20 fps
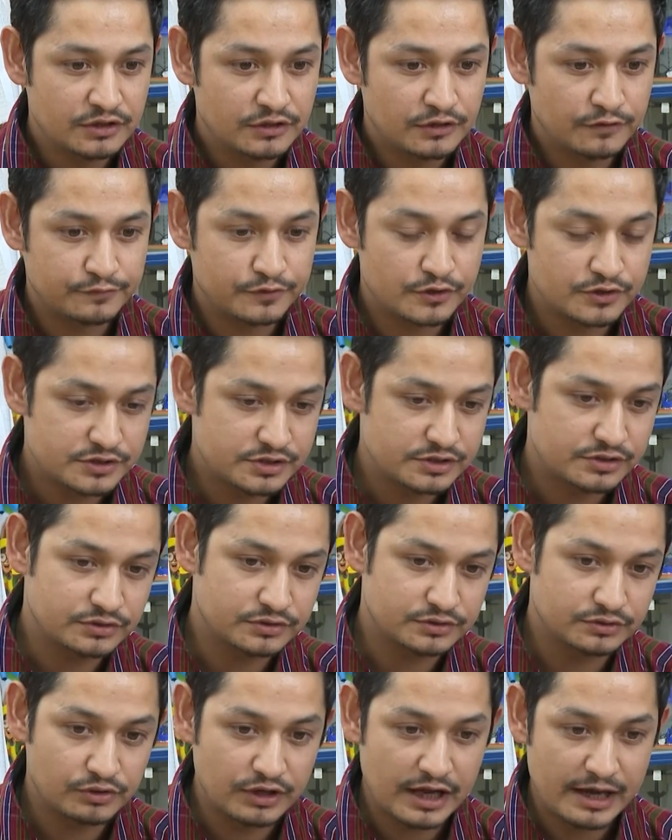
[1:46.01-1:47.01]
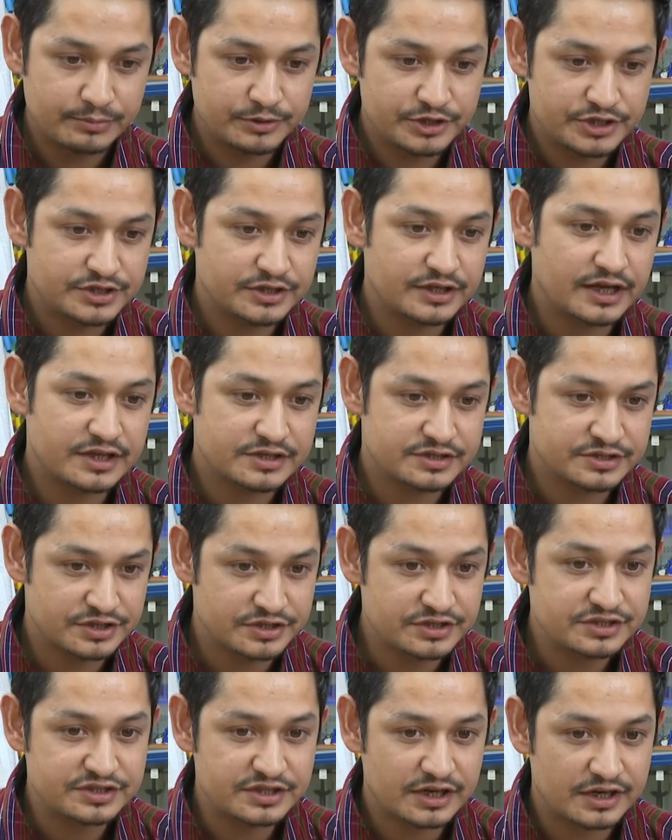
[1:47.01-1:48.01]
Of course, the collaboration has
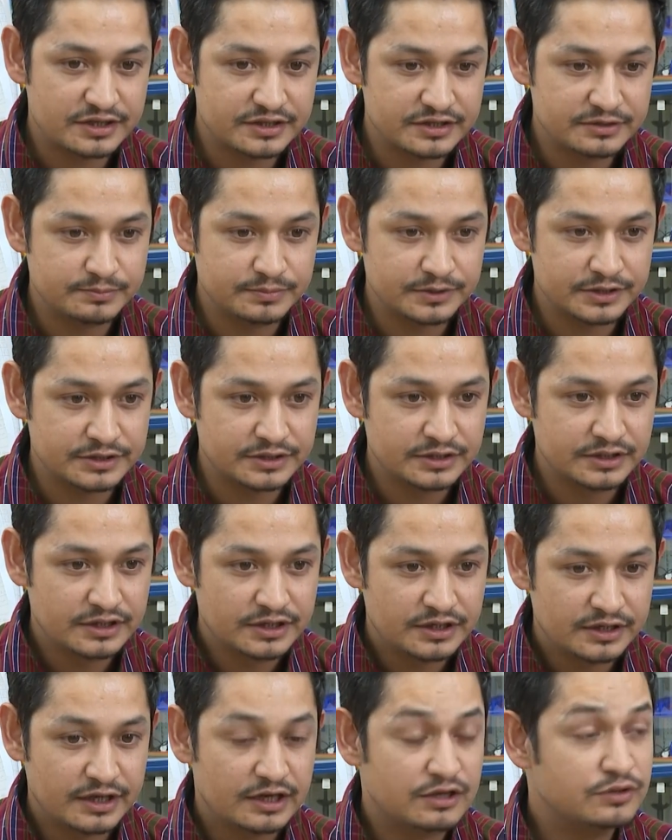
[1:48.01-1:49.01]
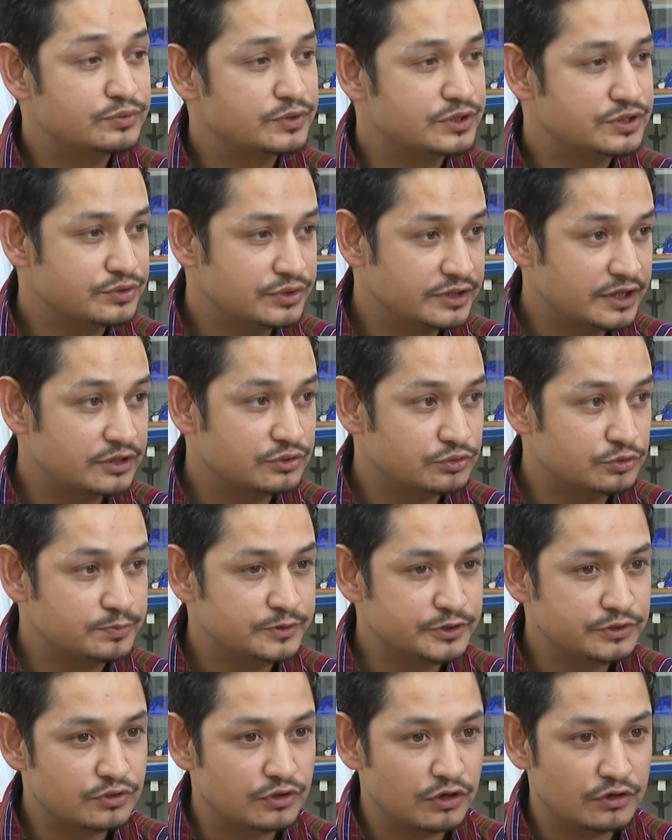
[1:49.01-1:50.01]
just started, but now we're doing an
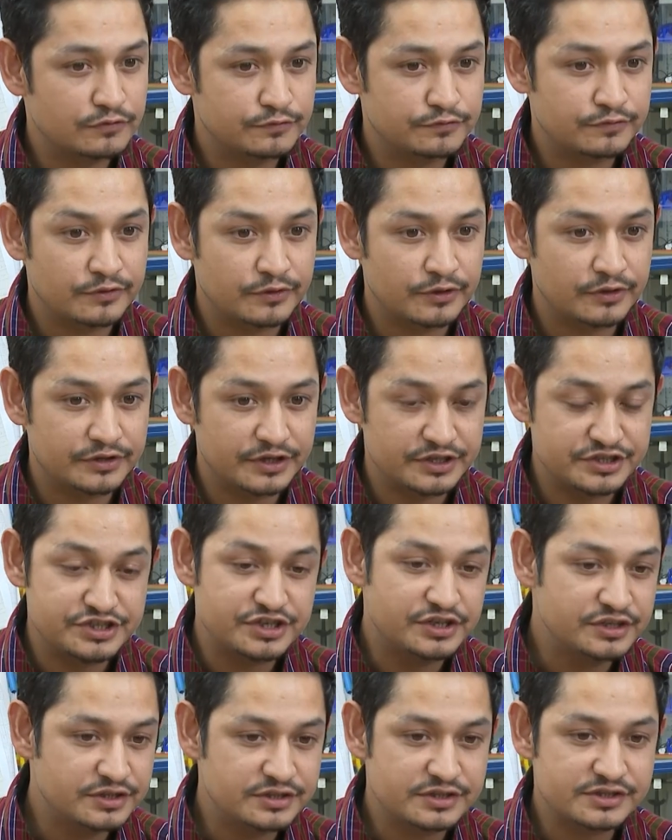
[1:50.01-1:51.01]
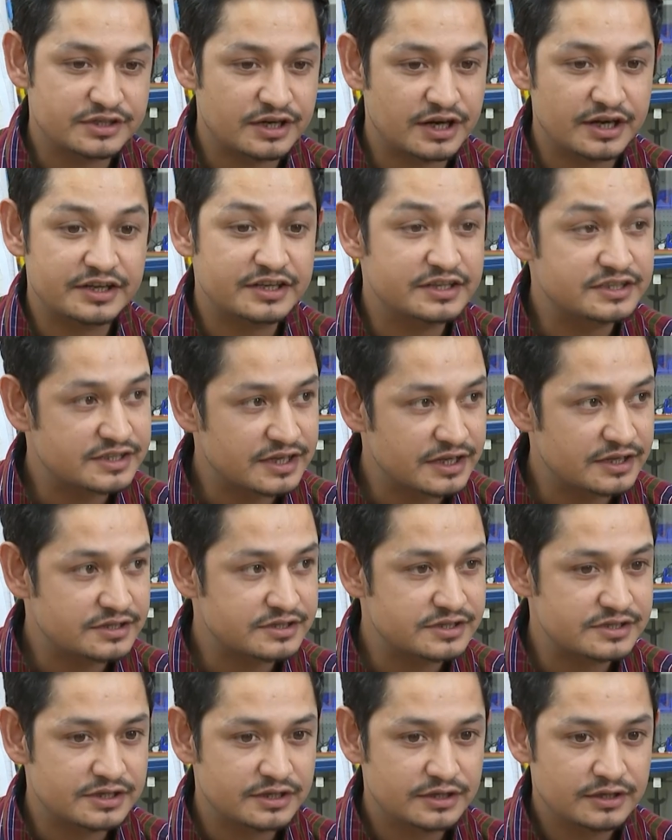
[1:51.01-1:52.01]
open call for engineers,
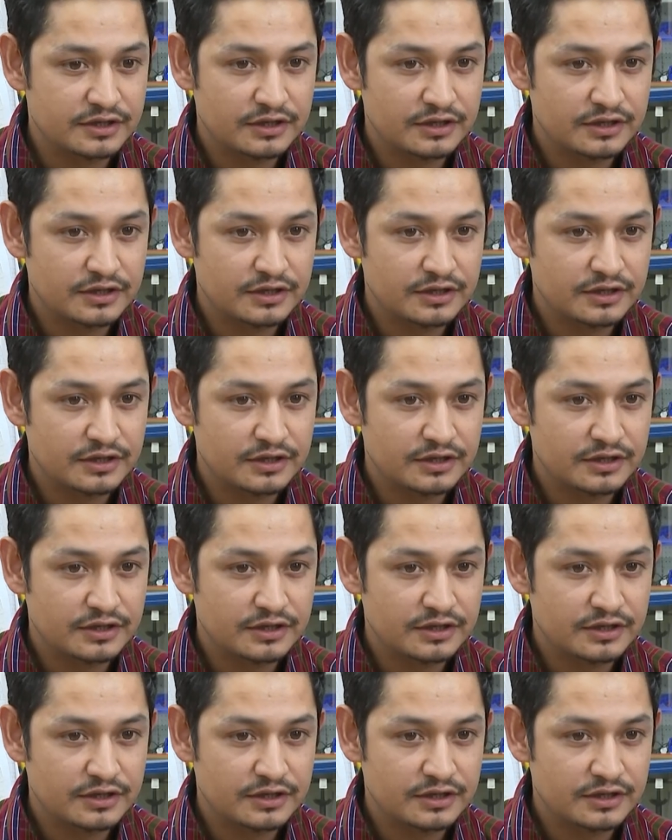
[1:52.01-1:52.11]
architects,